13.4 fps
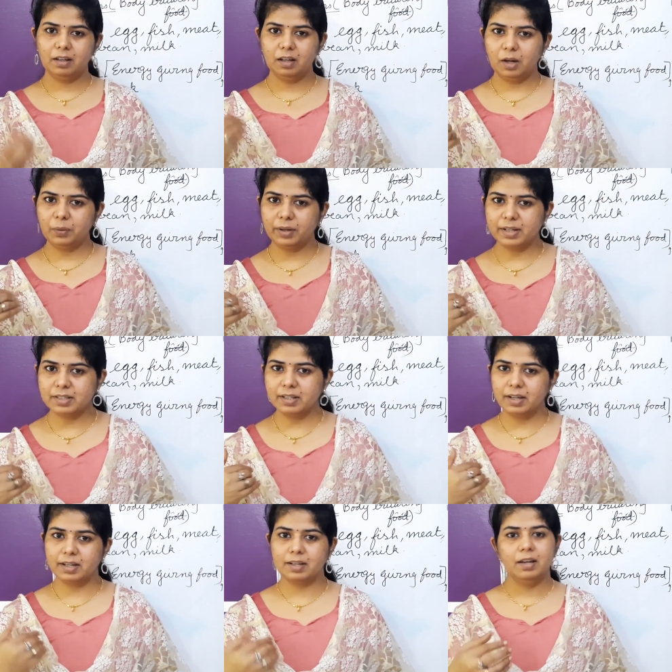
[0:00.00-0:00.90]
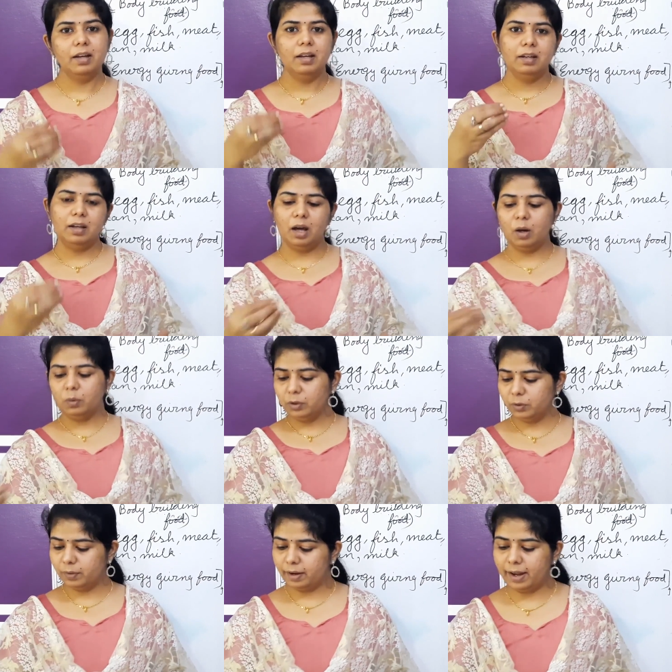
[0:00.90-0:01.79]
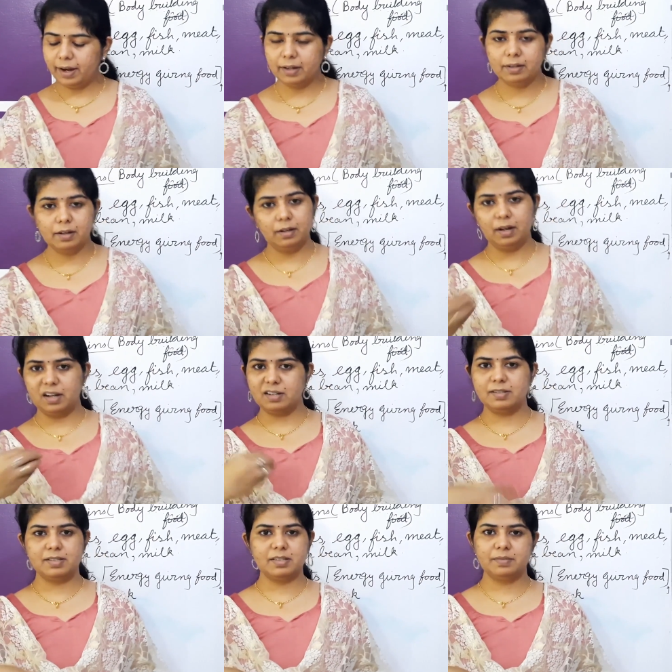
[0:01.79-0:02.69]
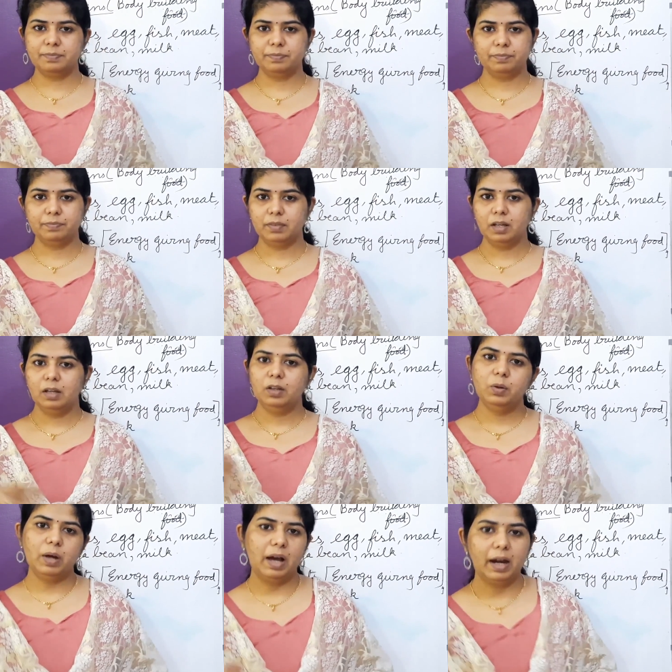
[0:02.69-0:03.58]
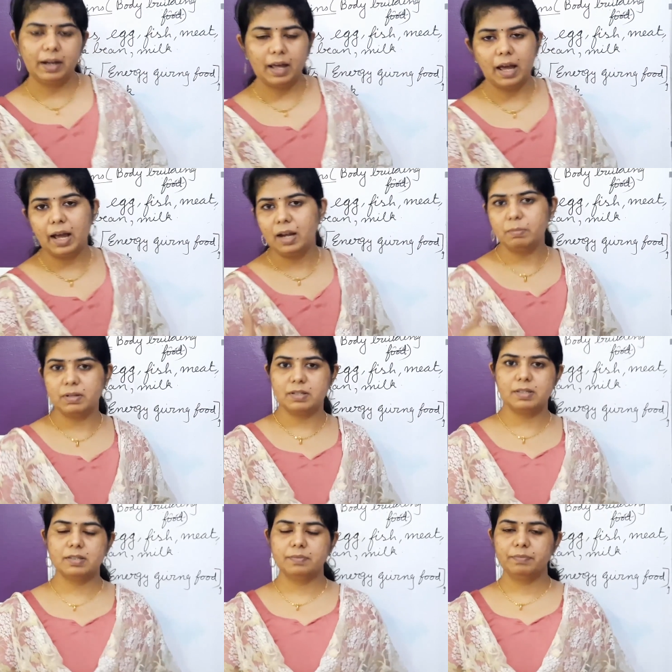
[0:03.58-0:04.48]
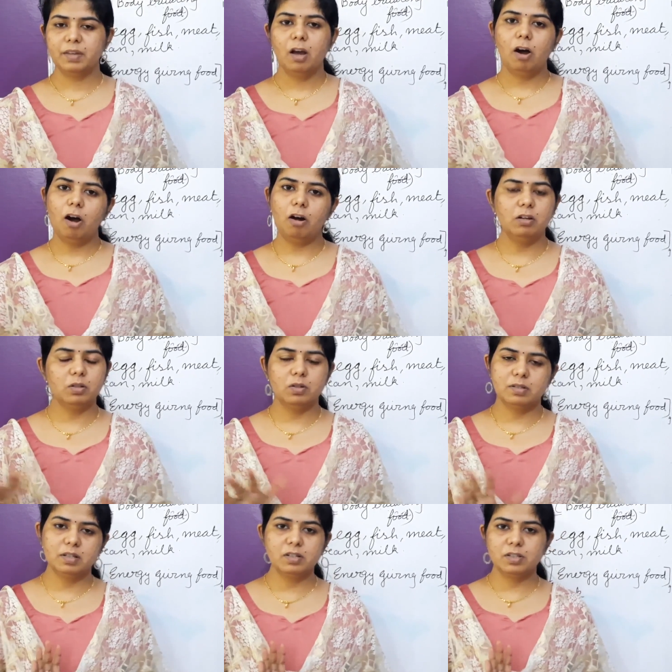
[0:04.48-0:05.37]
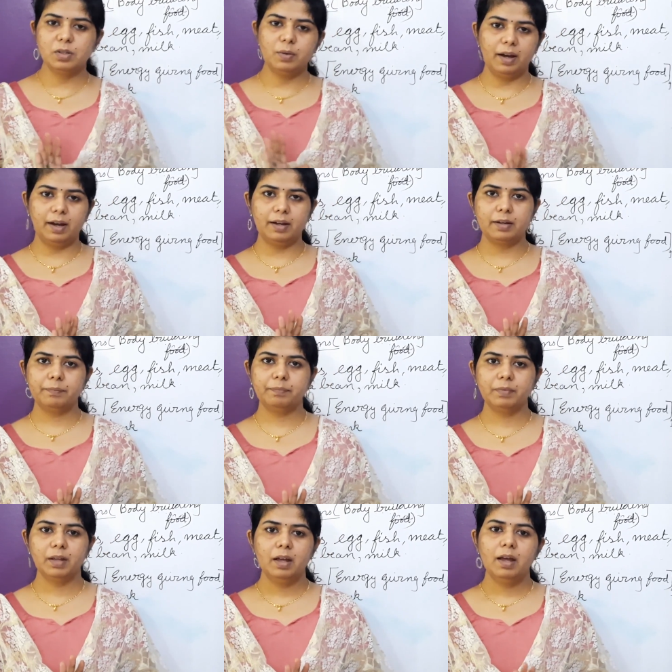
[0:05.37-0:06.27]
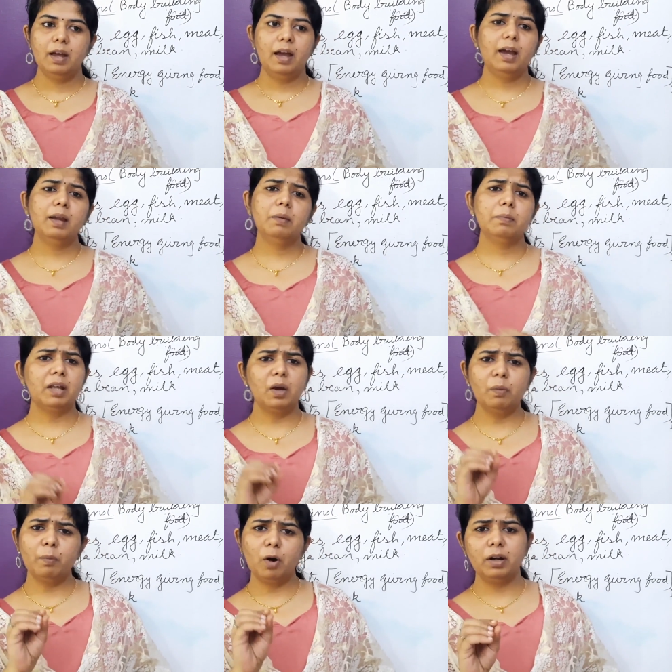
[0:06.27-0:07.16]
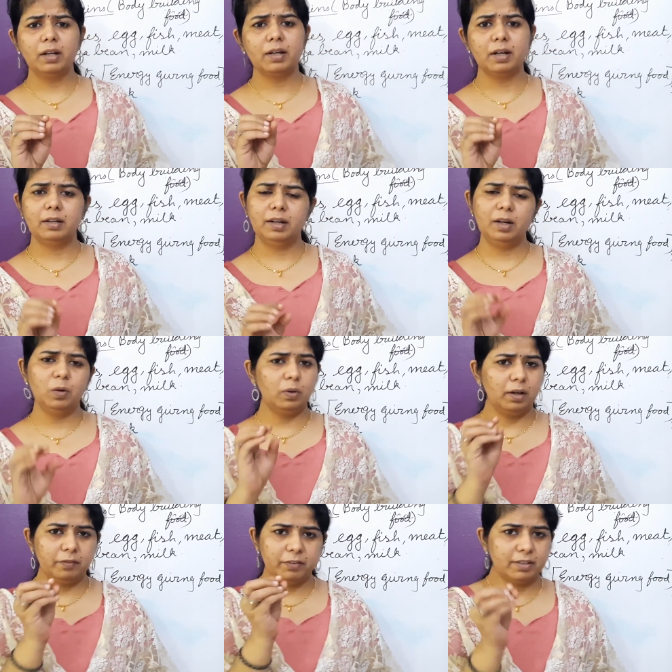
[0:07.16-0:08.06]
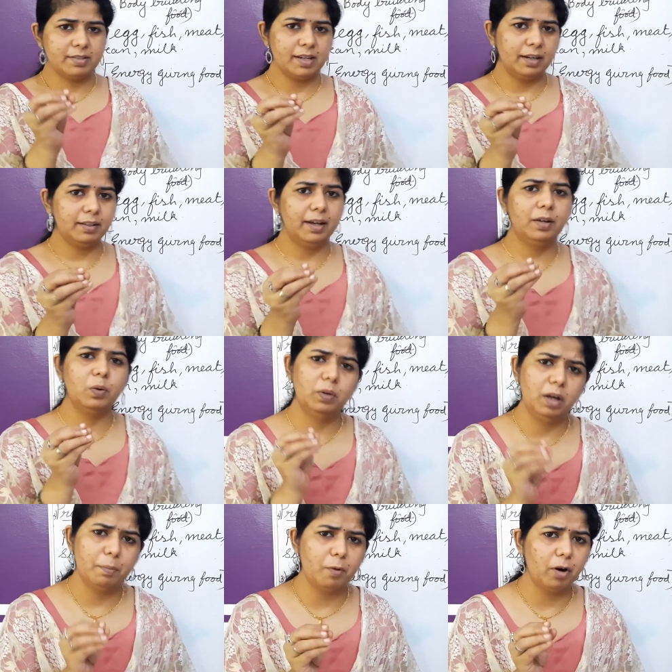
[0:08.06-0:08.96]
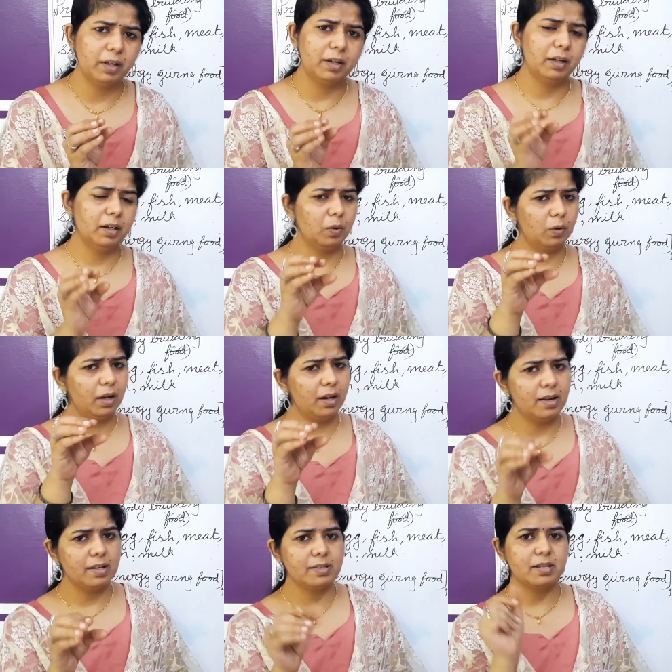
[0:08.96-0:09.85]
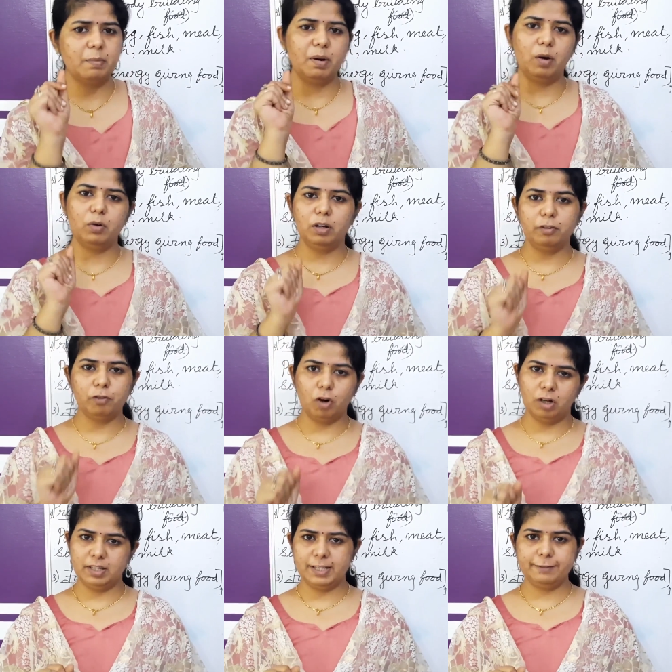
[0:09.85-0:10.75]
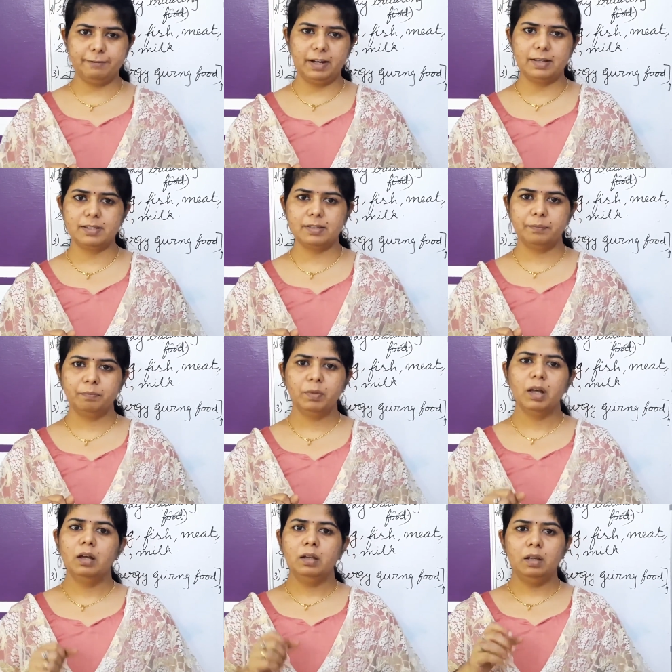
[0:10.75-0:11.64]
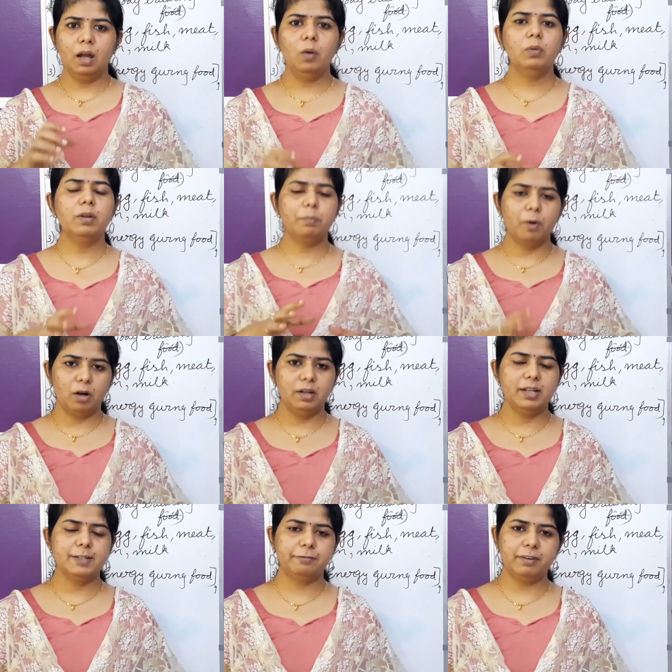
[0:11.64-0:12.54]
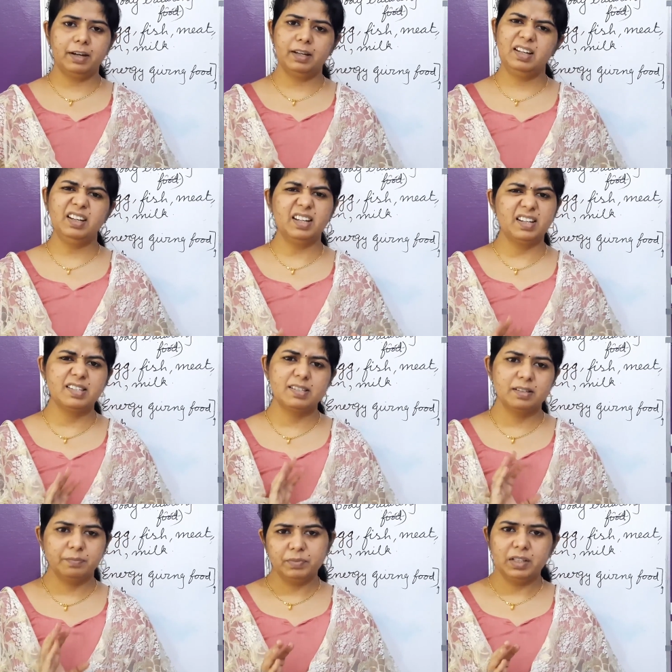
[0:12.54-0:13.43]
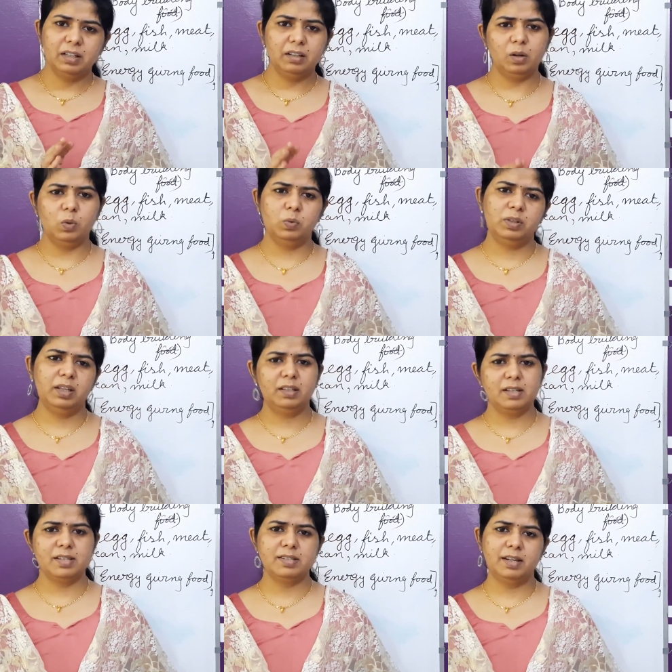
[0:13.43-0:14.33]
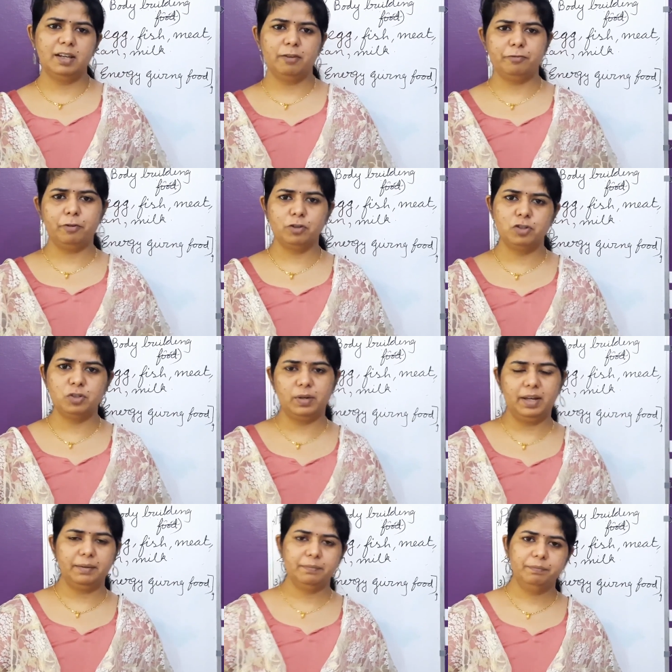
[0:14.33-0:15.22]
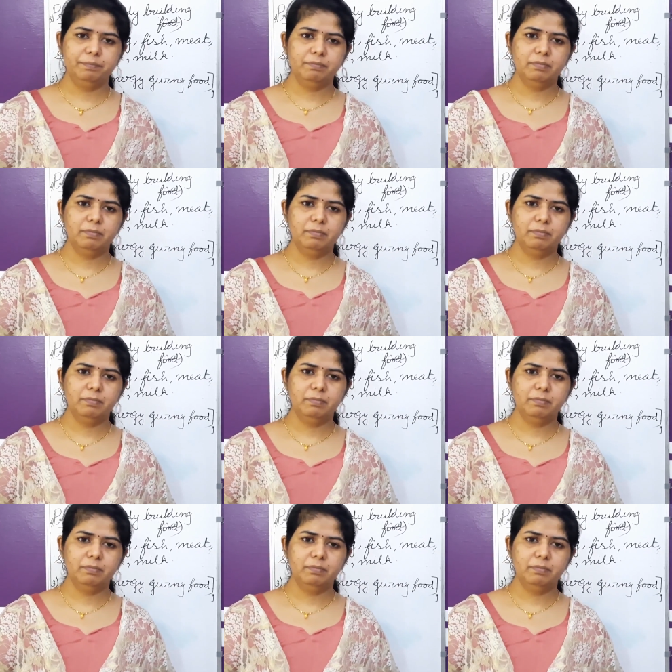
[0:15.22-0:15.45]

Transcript: Are you getting it? Now you had nuts, you had almonds, all those things you had. And a body contain only, it said that only a body contain only a less amount of all these fats. Now the body is finding it is, no, this is enough for today.